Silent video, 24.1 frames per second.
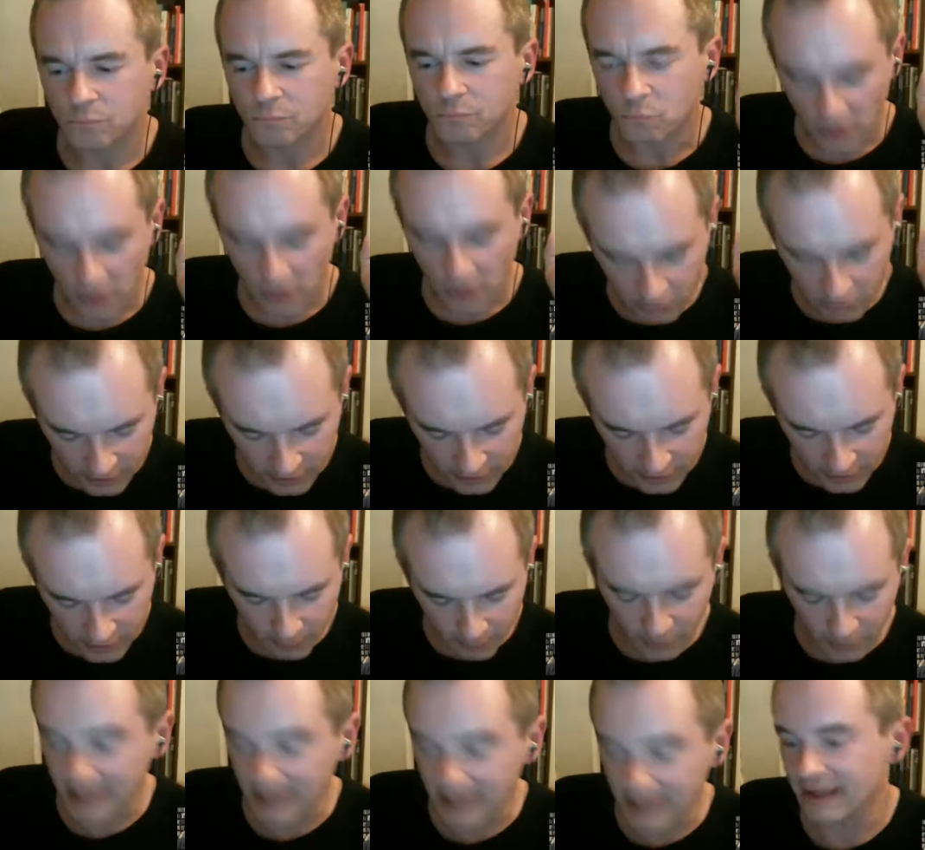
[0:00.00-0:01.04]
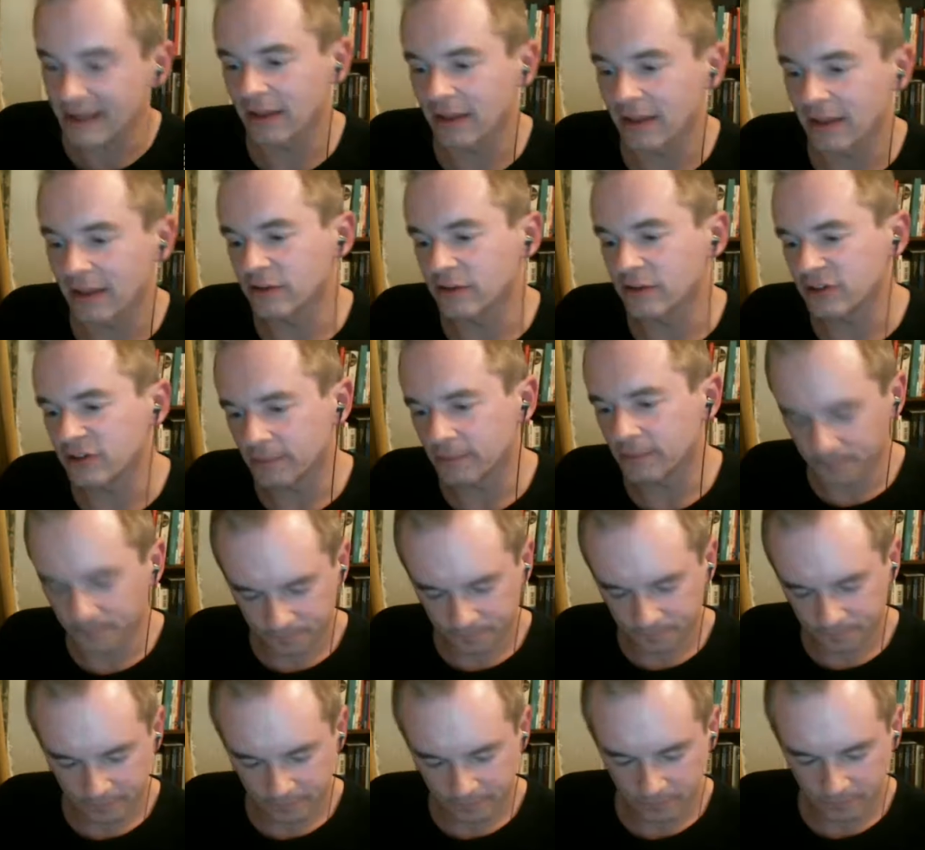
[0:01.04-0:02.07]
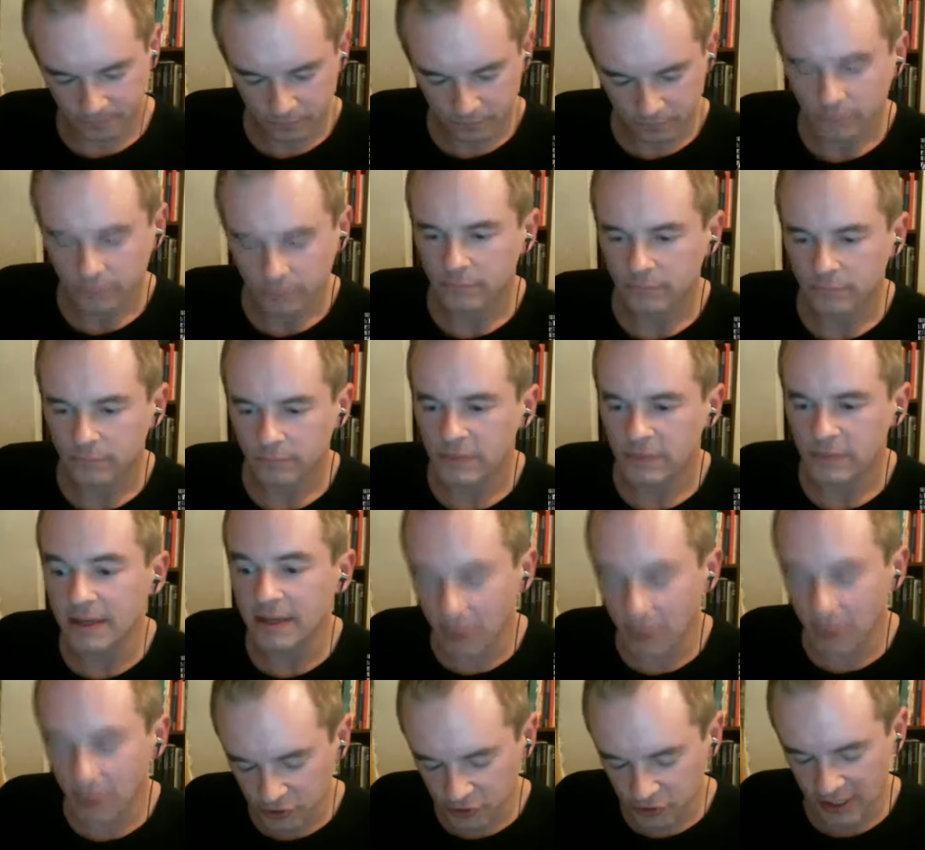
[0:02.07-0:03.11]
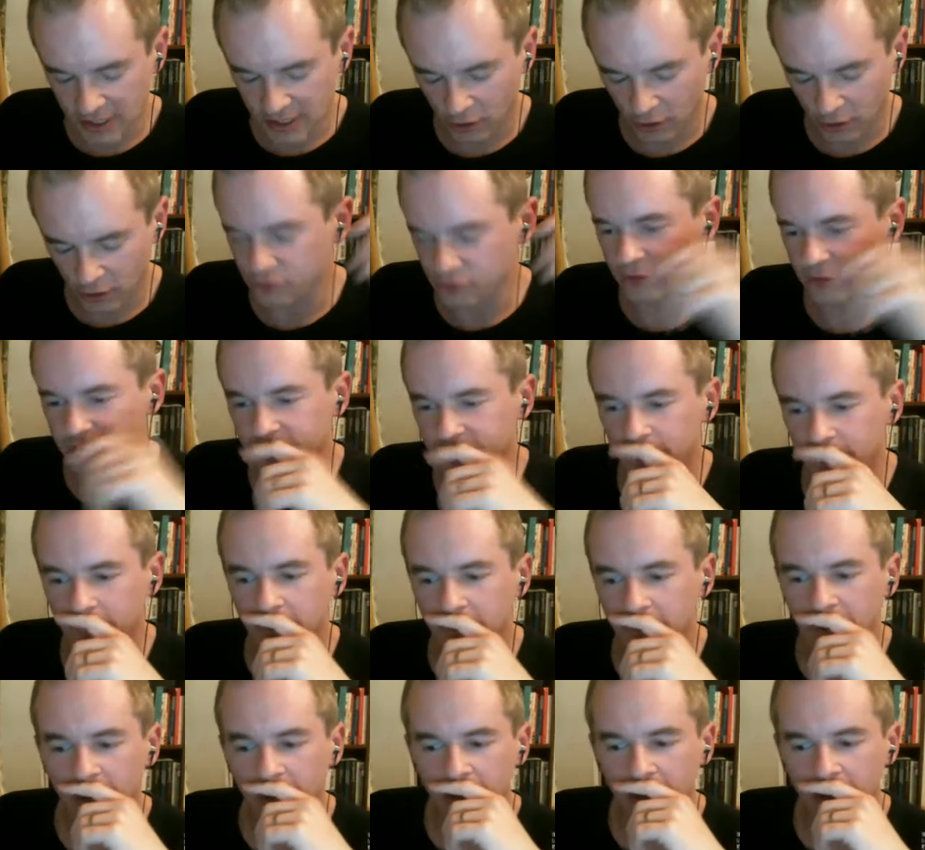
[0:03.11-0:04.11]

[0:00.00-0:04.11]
liberal ideology in multiculturalism